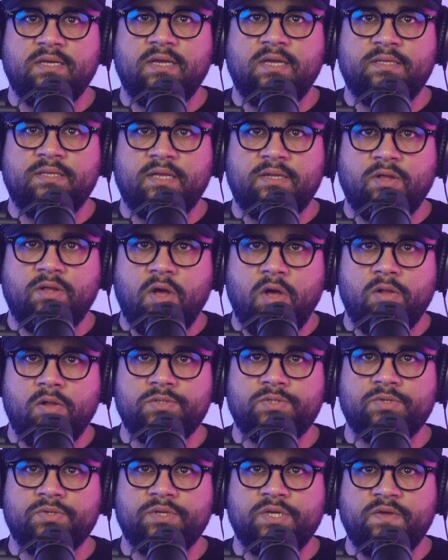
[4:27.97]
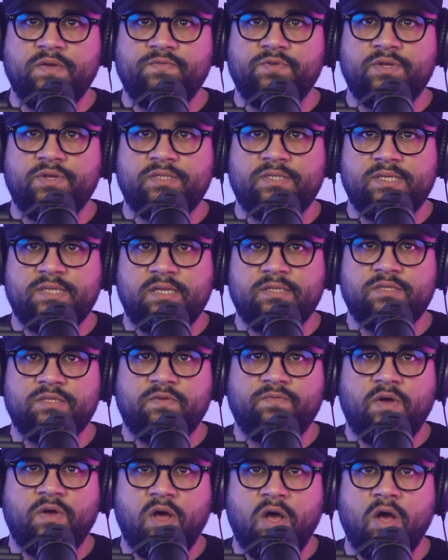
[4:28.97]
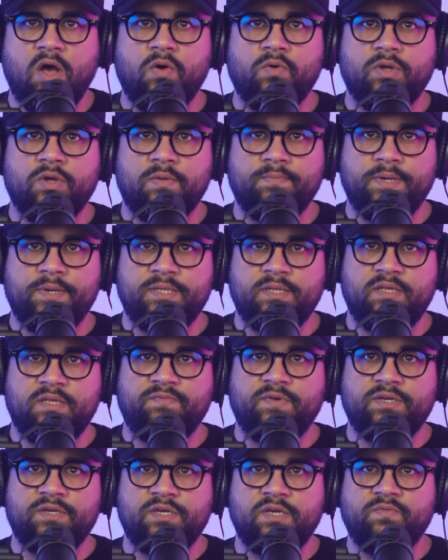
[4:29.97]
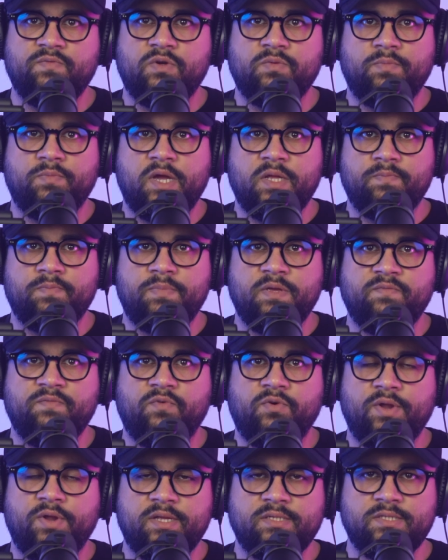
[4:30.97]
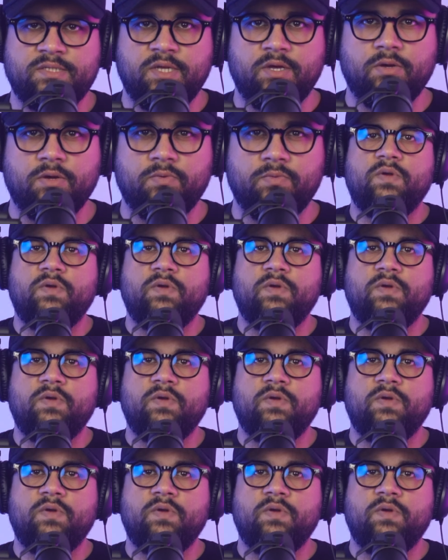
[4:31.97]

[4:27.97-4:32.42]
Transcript: it can also give you a sense of how competitive a keyword might be for SEO.